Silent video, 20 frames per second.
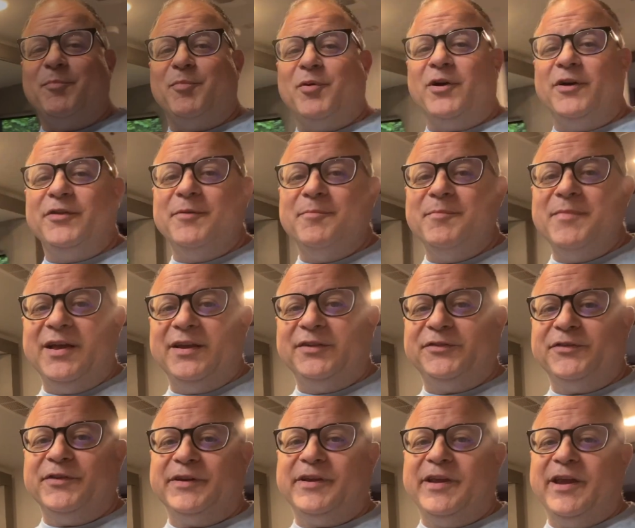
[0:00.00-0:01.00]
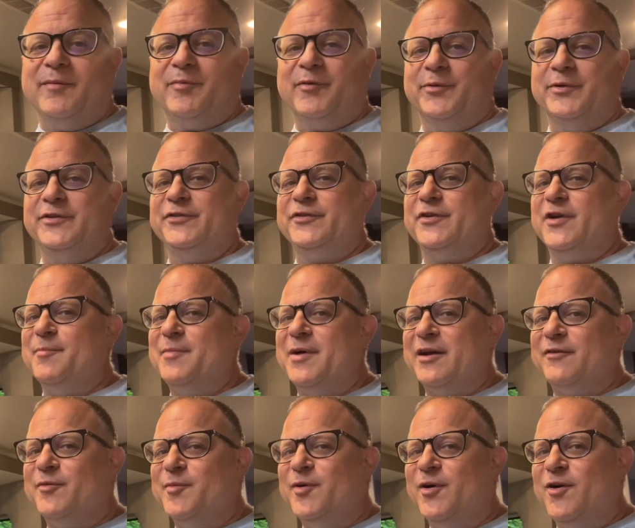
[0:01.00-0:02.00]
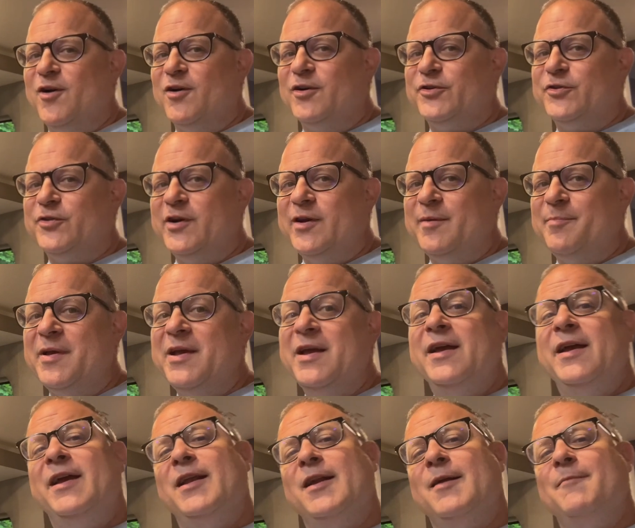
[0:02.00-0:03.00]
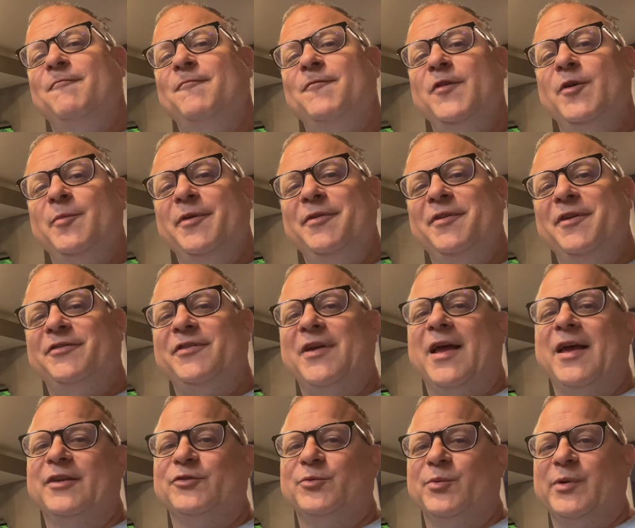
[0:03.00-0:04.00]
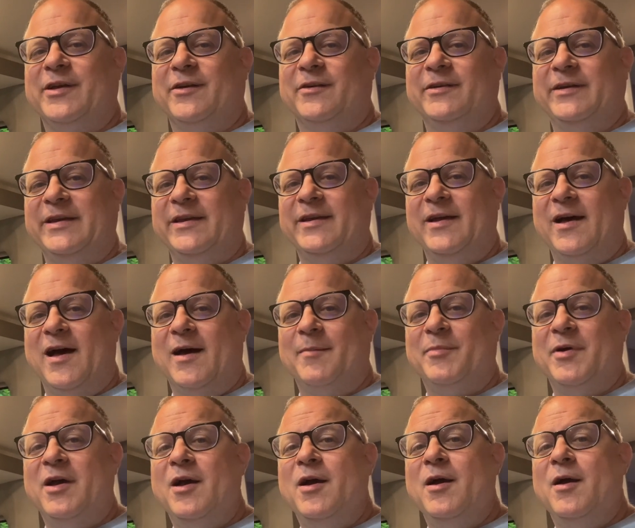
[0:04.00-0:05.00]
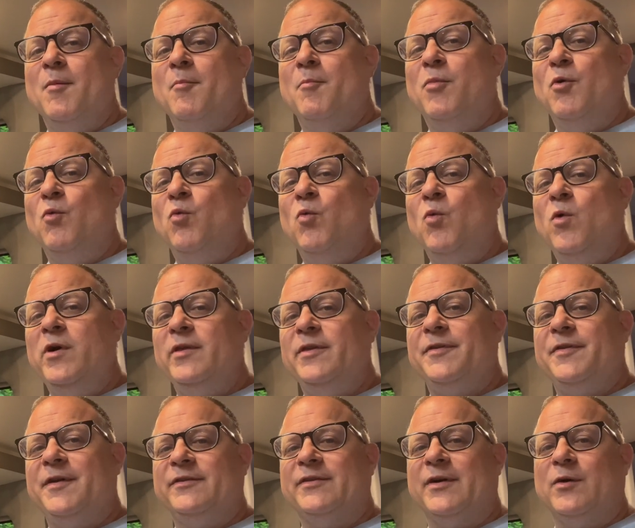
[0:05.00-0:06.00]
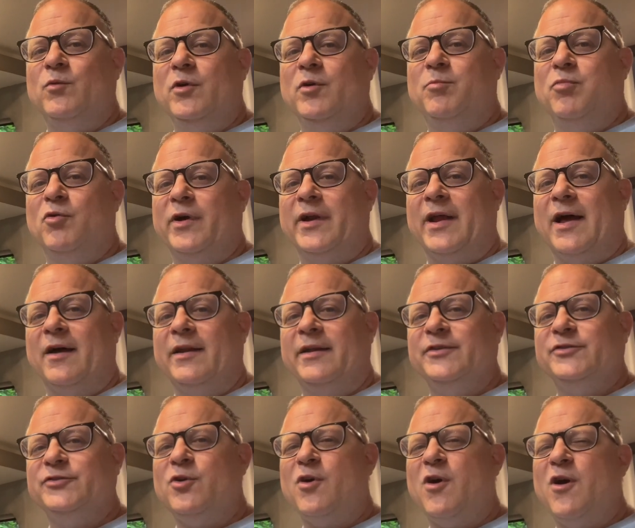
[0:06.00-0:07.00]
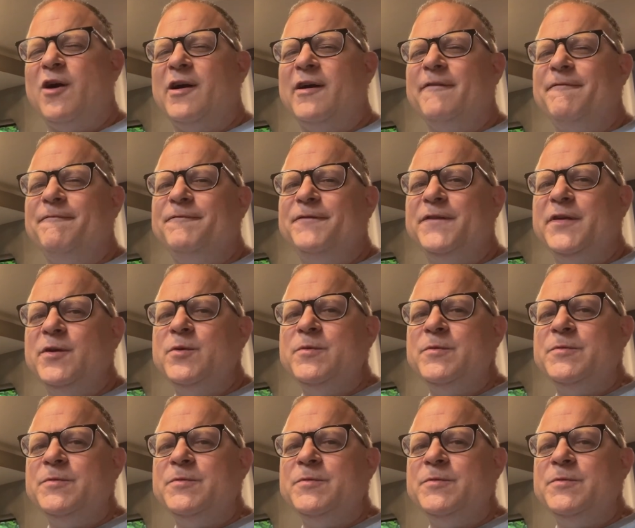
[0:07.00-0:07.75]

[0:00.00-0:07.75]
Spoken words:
pardon the mess in the camper. We just got back from a long trip and I'm filming this as we clean up. But one of the things I will point out is there are a few